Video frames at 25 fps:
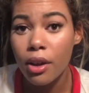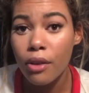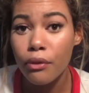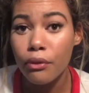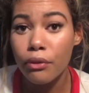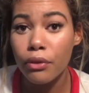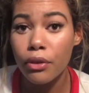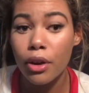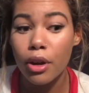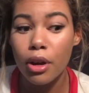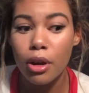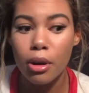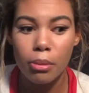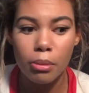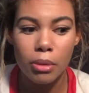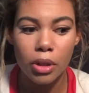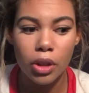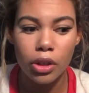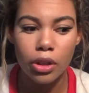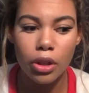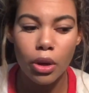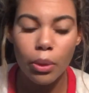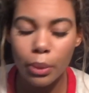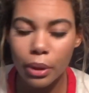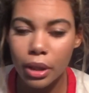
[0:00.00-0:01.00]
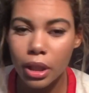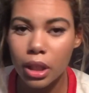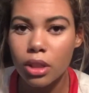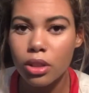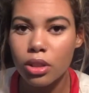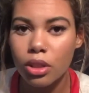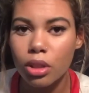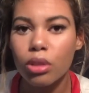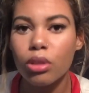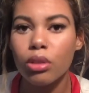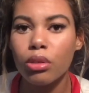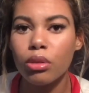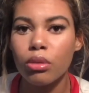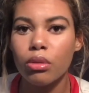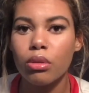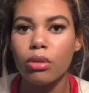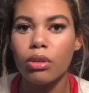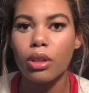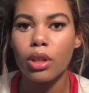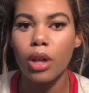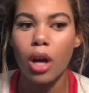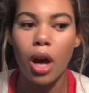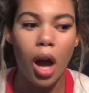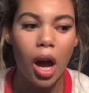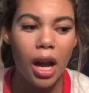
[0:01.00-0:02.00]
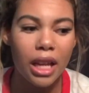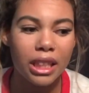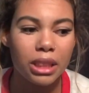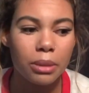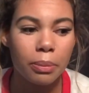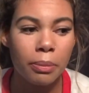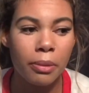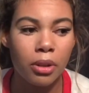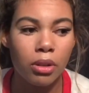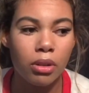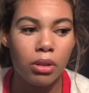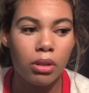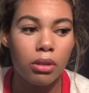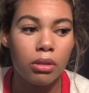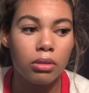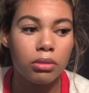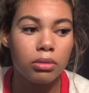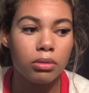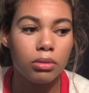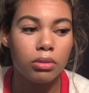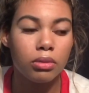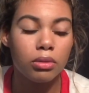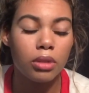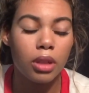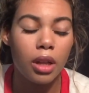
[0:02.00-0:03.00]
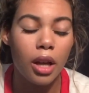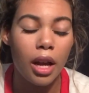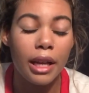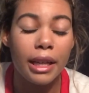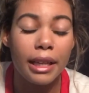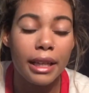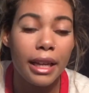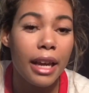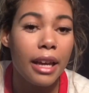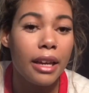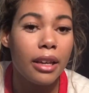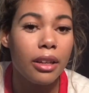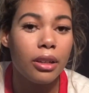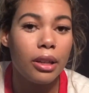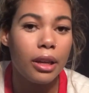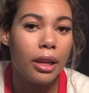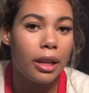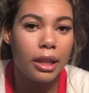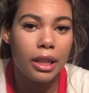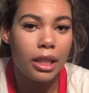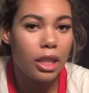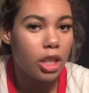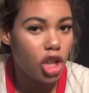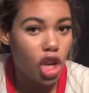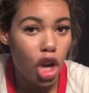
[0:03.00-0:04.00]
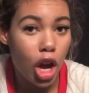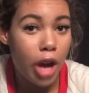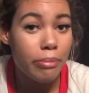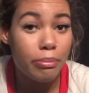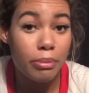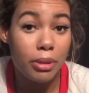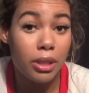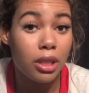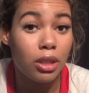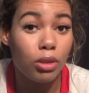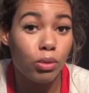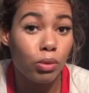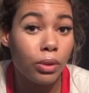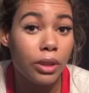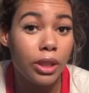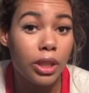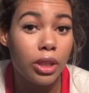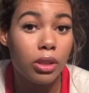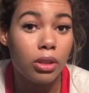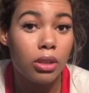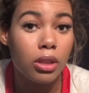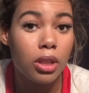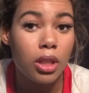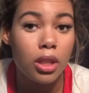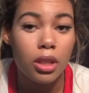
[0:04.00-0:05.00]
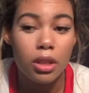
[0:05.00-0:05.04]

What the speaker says: from going into the hospital again and it not being real.